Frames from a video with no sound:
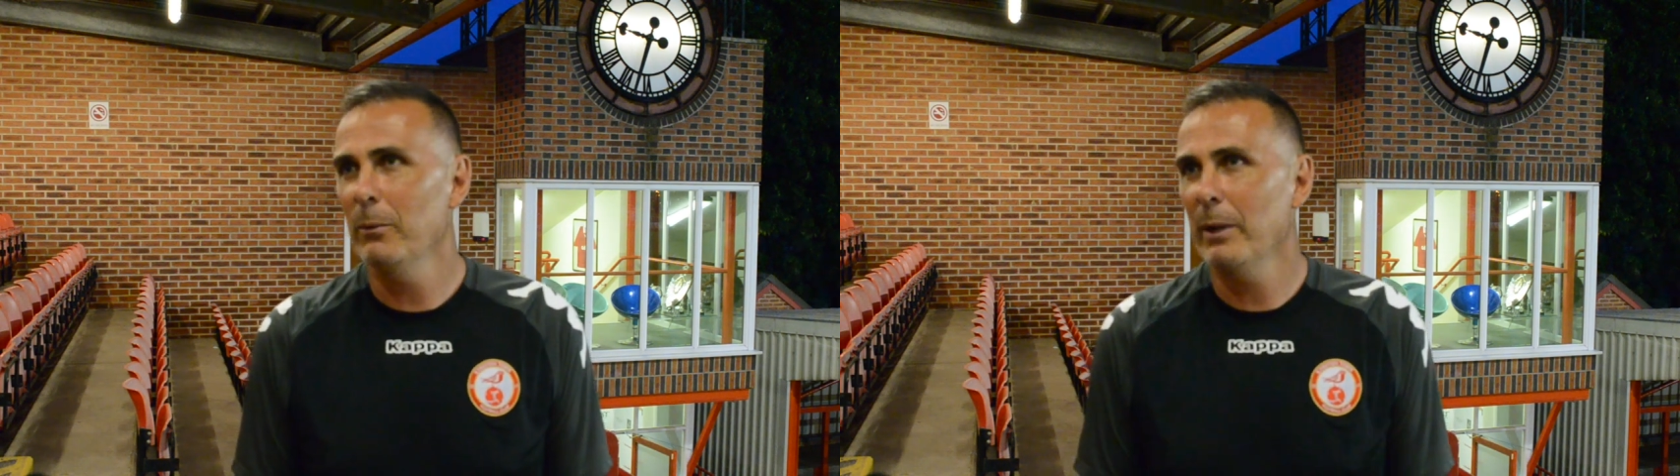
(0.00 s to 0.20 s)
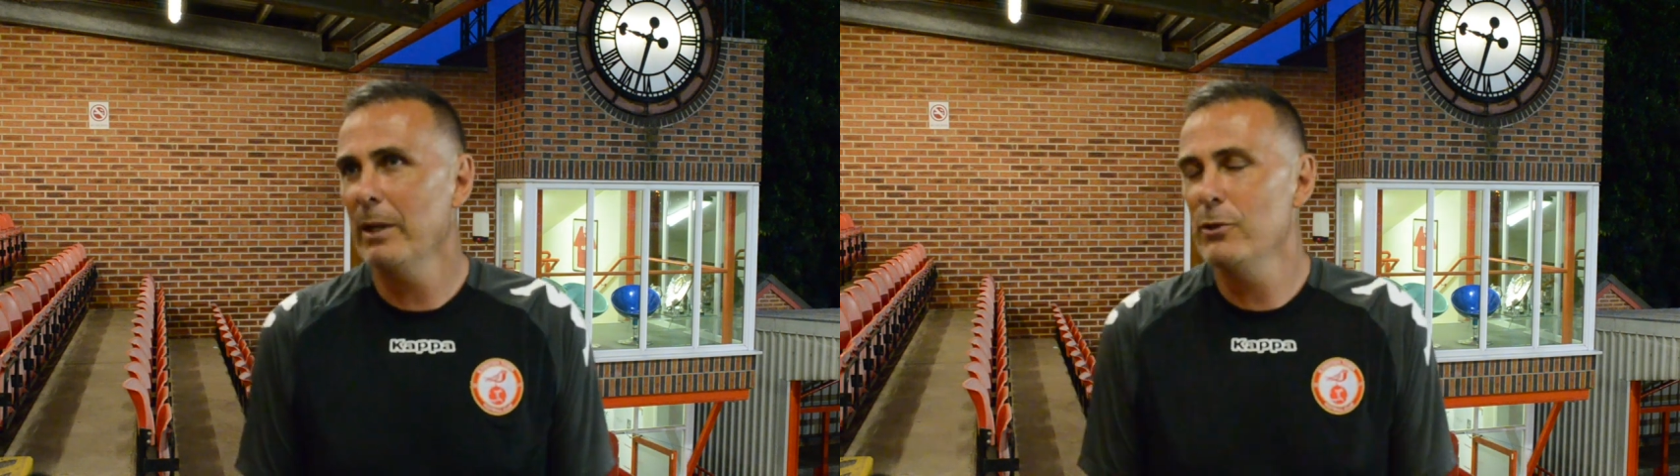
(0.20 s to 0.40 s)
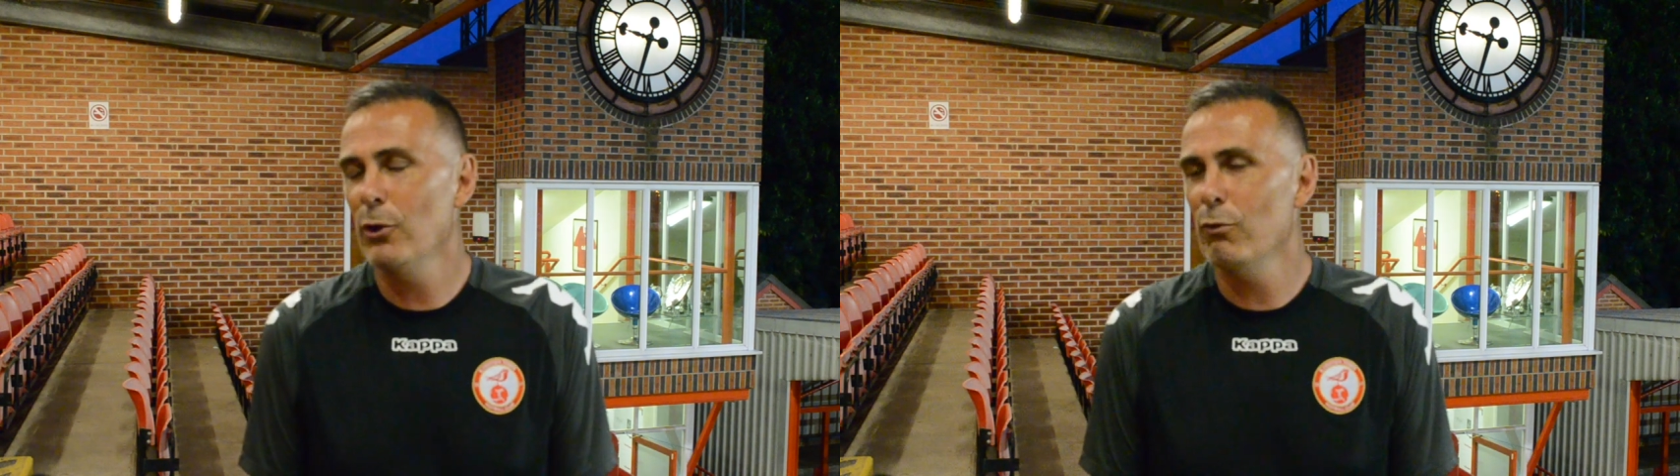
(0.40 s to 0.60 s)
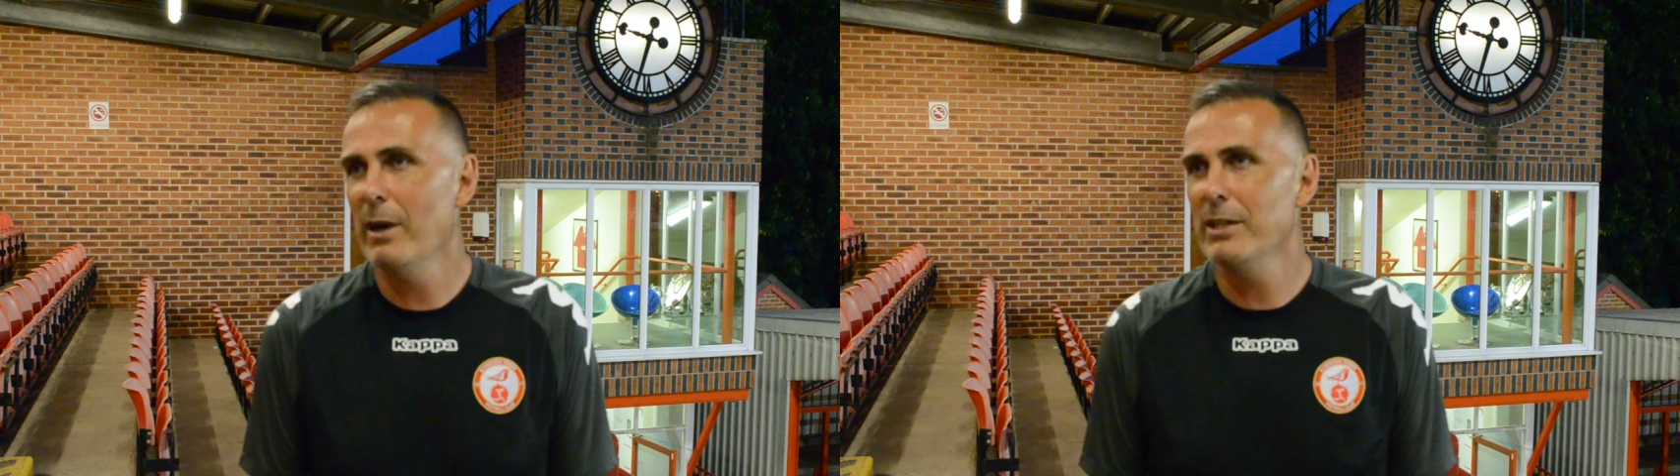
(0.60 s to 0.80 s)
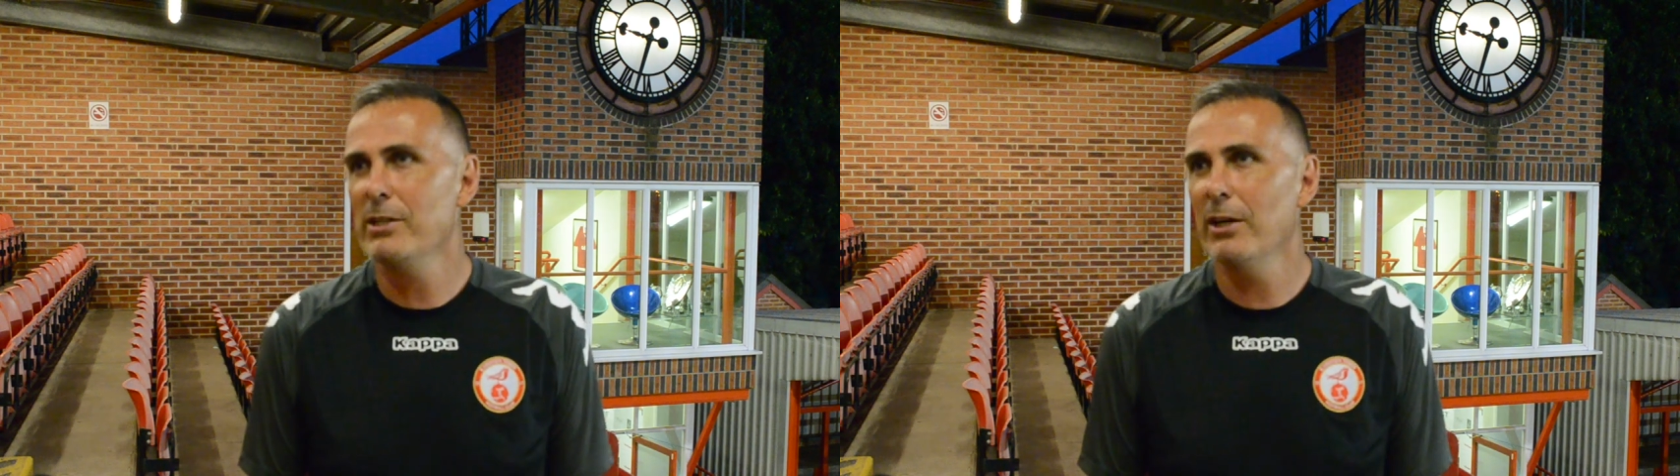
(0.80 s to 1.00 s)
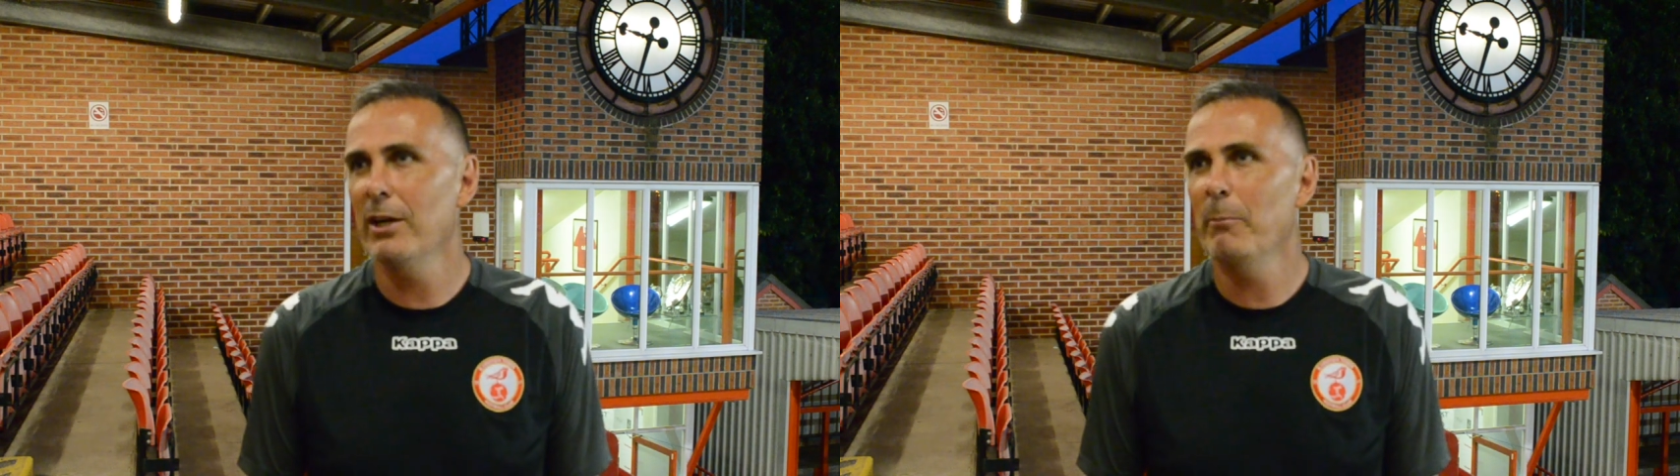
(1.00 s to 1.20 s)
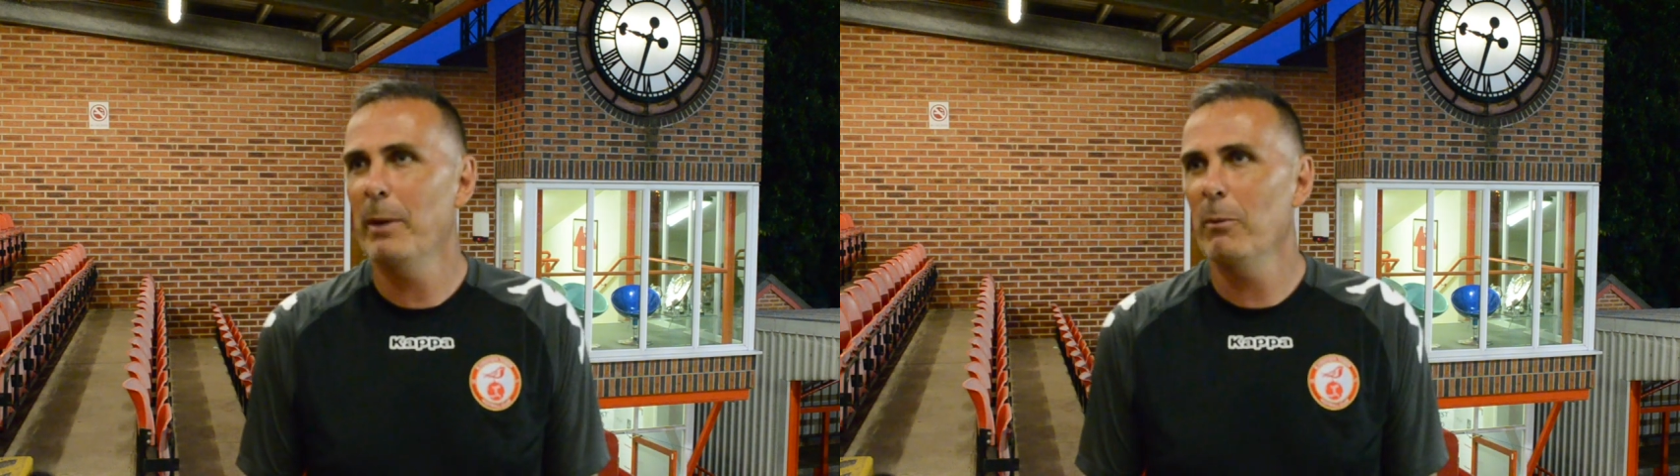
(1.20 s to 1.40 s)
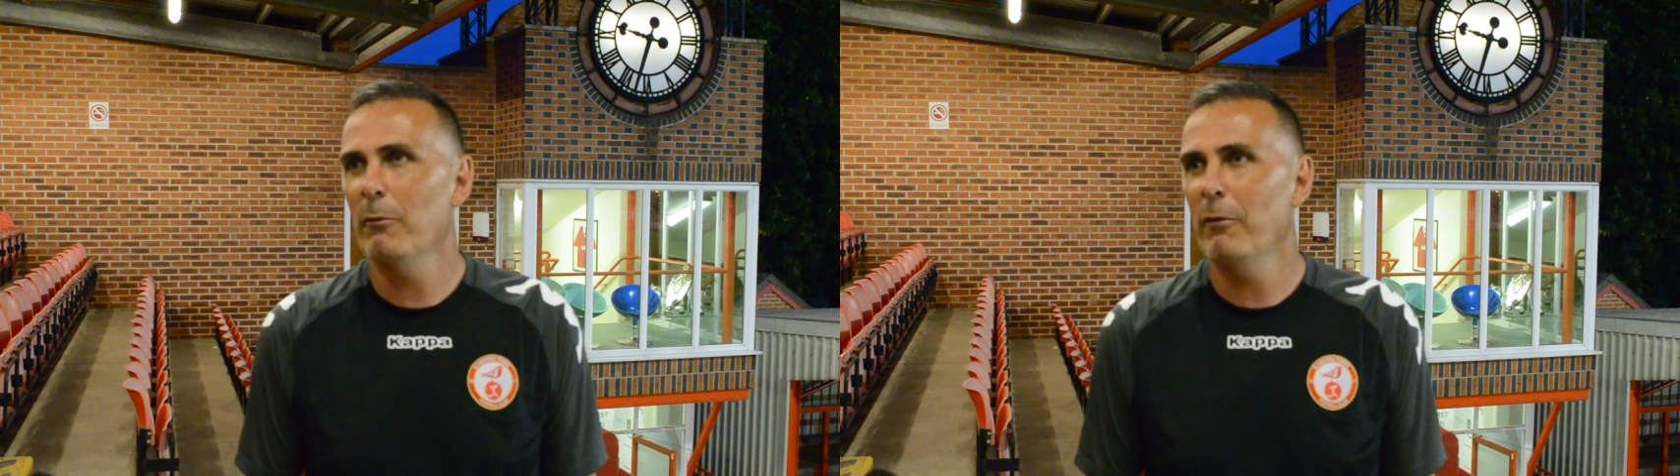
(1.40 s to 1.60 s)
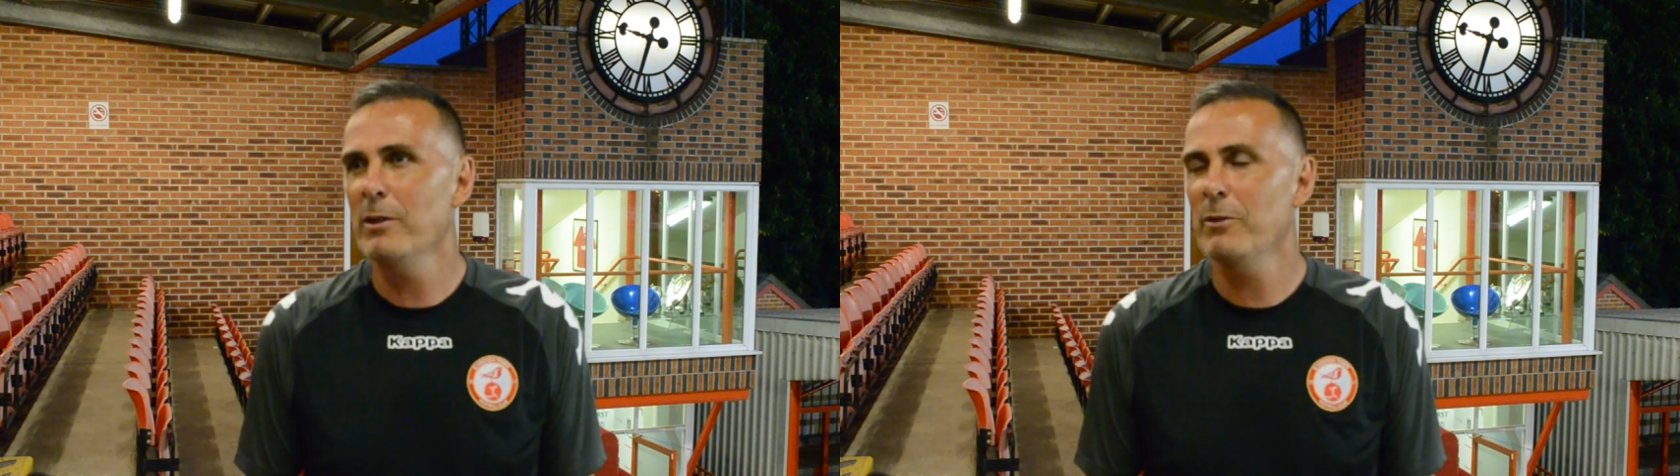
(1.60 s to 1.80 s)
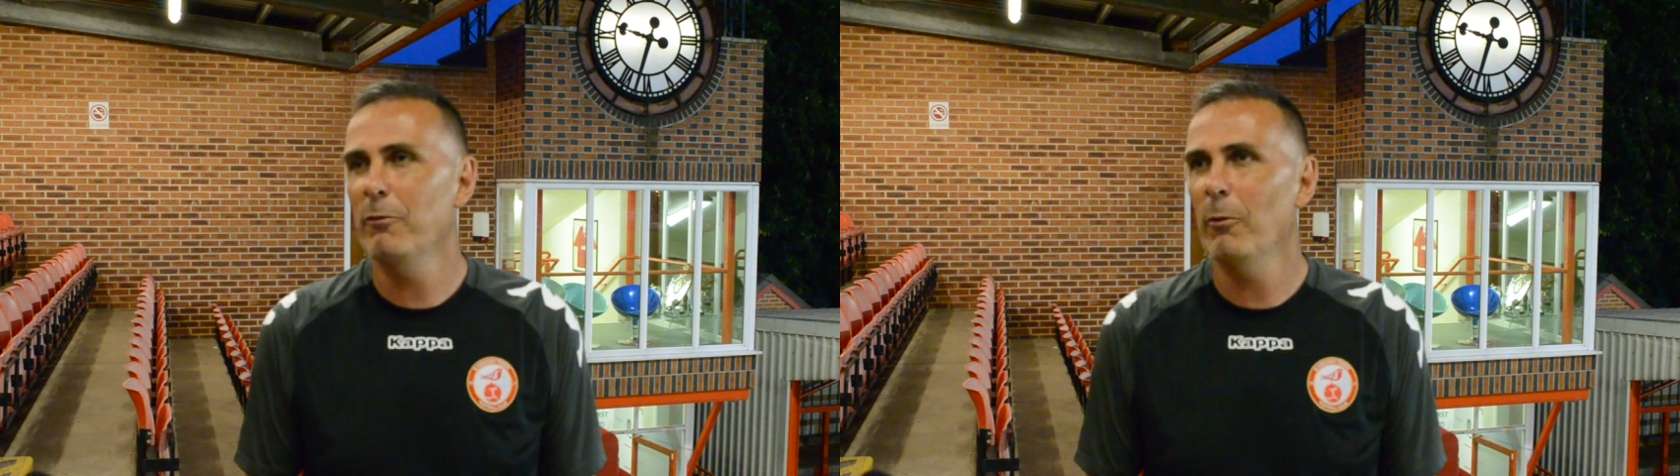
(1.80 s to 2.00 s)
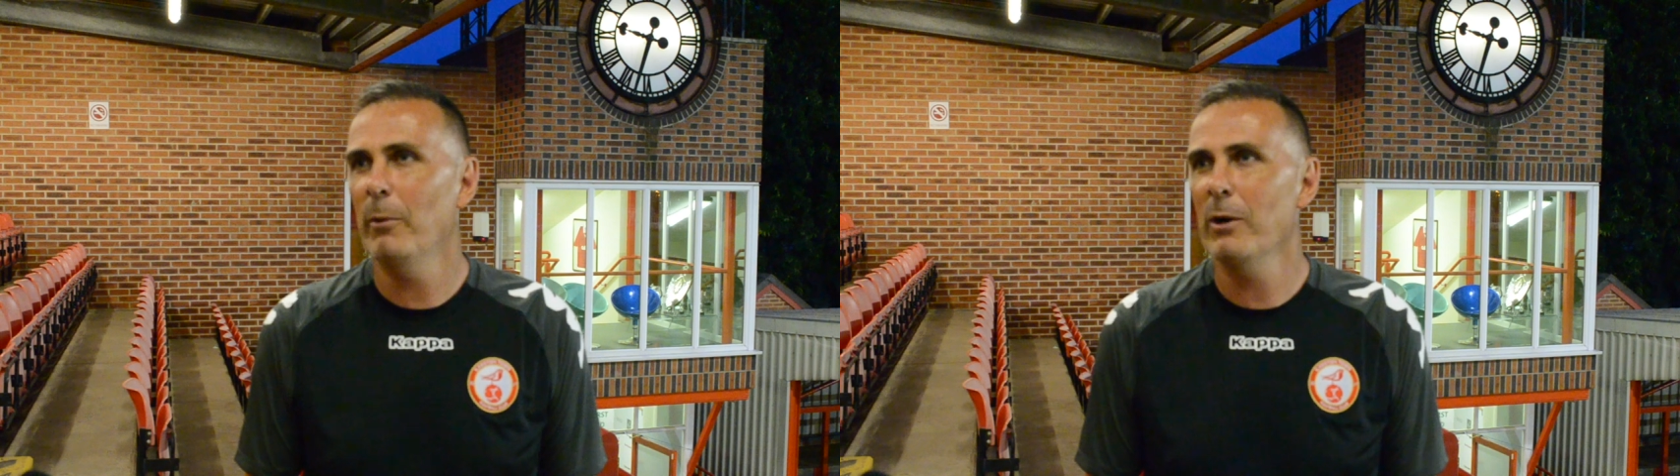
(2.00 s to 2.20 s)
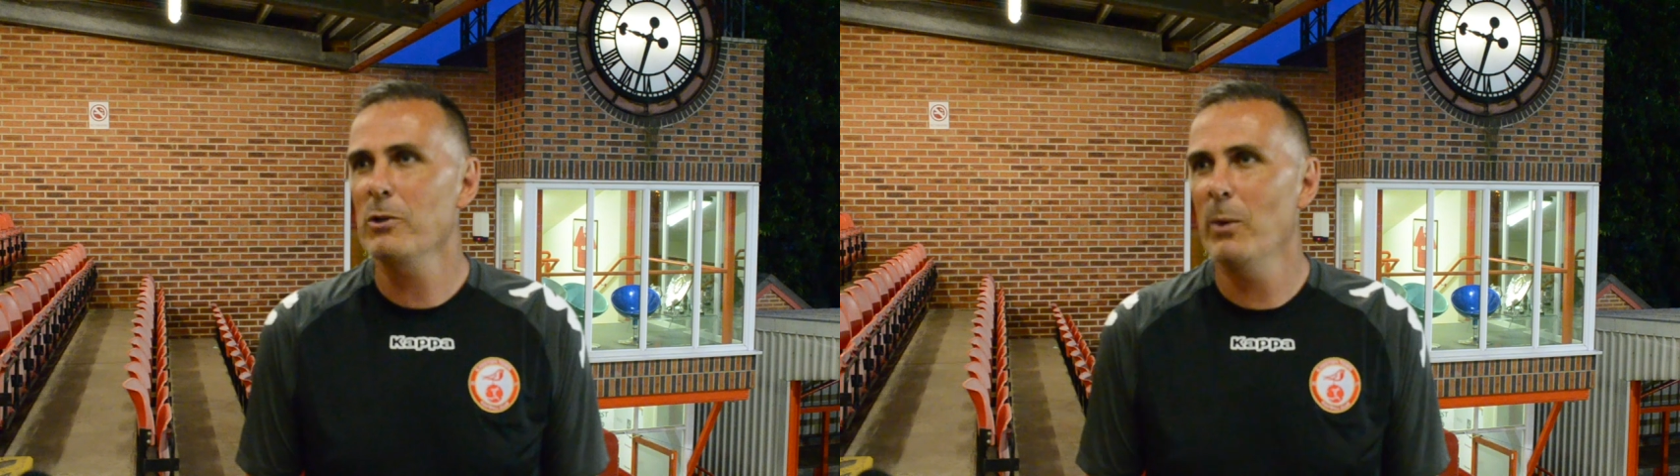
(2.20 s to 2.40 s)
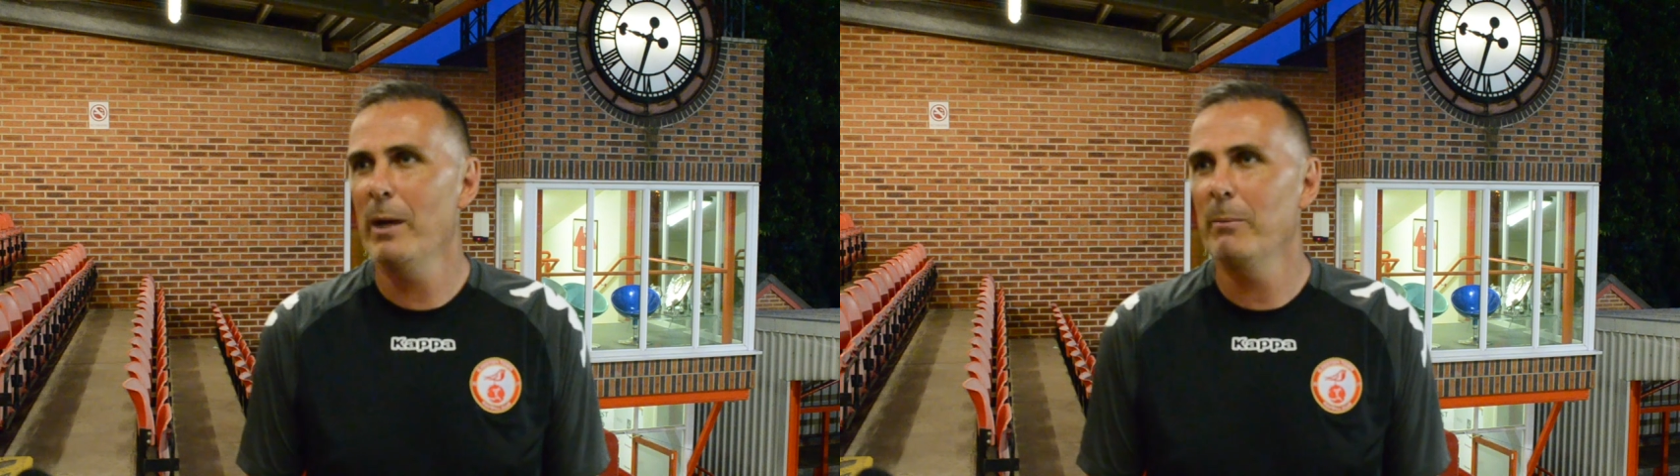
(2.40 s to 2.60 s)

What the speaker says: we can dual register and people will find some football elsewhere.